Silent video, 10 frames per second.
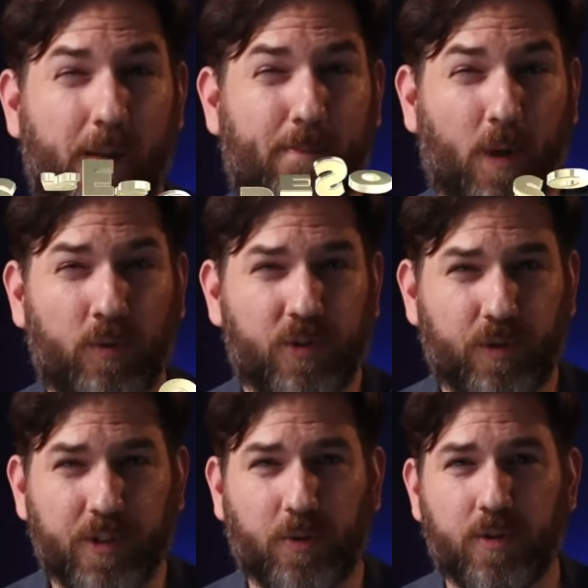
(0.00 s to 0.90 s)
a
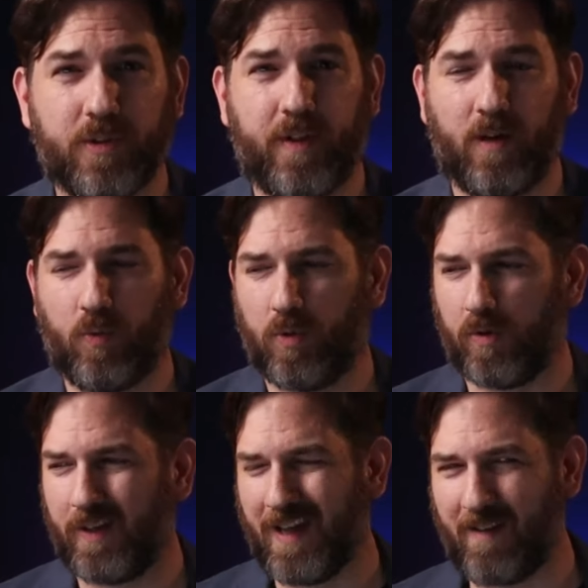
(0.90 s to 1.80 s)
bonus resource that
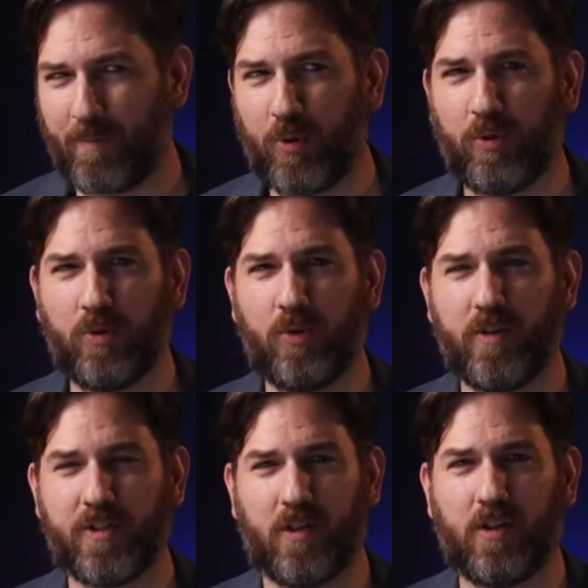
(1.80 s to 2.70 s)
will kind of pull
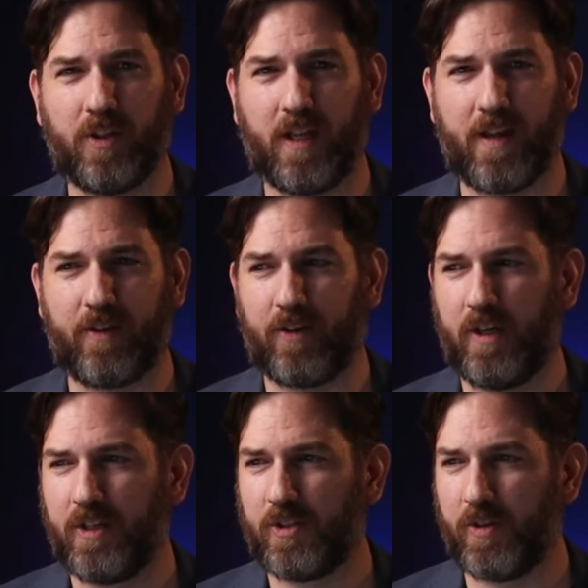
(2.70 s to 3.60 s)
this all together
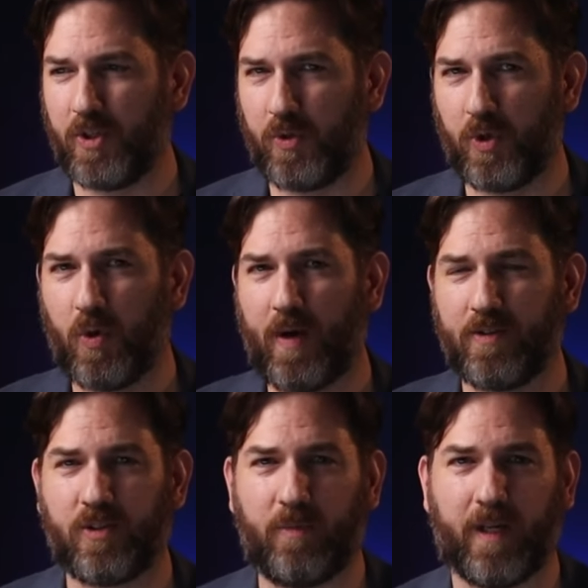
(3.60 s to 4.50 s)
so that you can go out
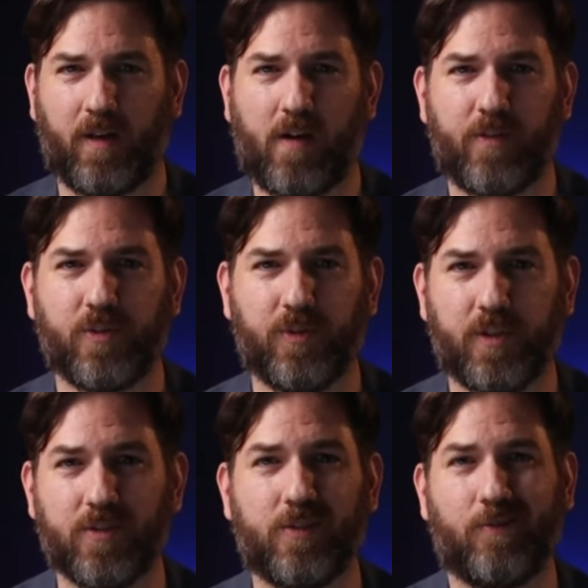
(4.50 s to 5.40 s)
and start making offers on
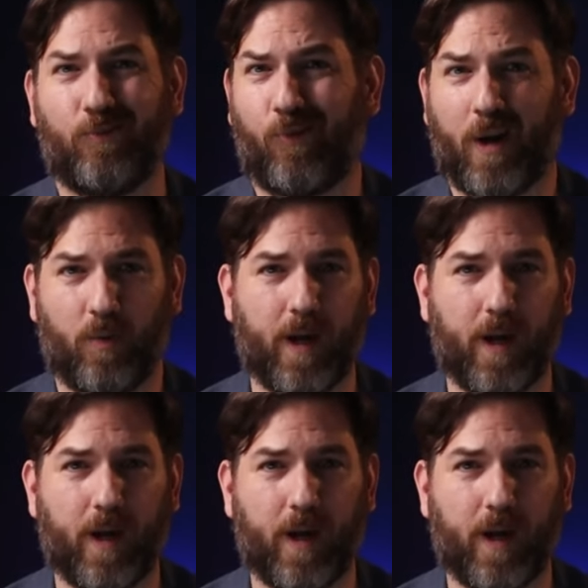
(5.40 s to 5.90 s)
deals right